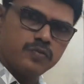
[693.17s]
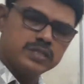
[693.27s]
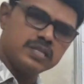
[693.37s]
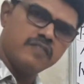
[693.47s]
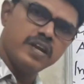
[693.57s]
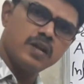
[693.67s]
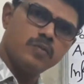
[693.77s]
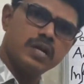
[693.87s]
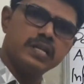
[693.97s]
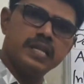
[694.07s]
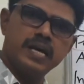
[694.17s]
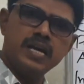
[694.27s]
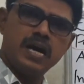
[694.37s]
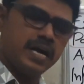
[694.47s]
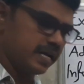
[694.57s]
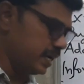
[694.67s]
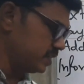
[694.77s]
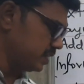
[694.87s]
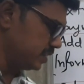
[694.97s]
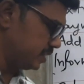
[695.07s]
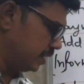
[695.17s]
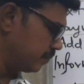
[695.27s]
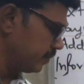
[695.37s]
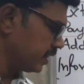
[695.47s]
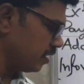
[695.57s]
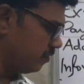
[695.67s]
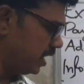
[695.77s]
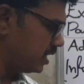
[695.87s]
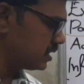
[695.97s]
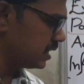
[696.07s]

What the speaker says: was available in the organization. Whereas,